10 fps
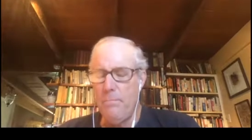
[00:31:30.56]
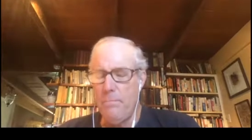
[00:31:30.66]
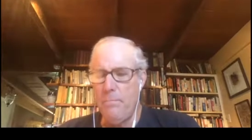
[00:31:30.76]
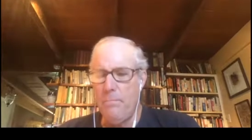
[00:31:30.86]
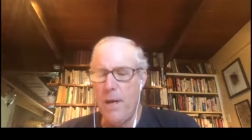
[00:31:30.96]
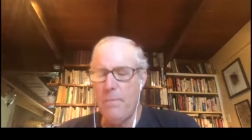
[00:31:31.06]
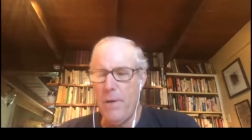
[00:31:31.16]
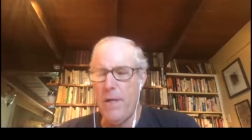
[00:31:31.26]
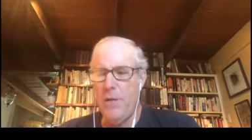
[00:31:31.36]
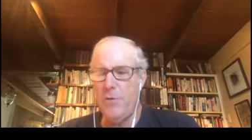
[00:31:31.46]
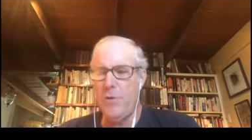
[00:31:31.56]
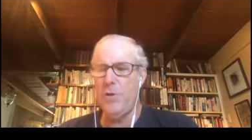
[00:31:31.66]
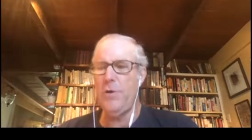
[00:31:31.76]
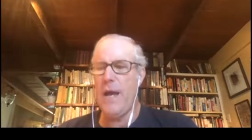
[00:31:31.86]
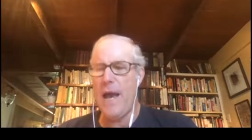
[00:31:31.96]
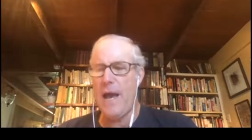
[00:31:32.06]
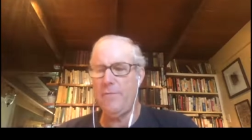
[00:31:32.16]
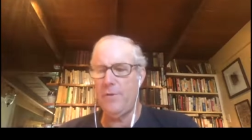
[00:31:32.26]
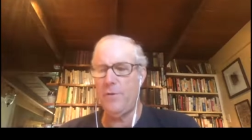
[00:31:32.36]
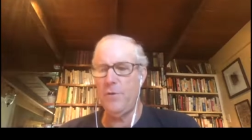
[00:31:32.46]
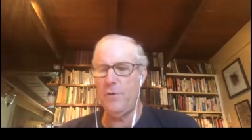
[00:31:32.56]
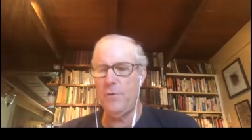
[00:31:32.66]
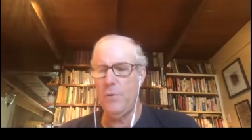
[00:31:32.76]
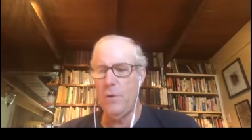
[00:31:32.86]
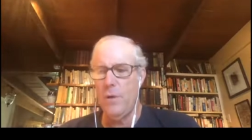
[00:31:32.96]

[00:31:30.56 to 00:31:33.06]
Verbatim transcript: but but you do have to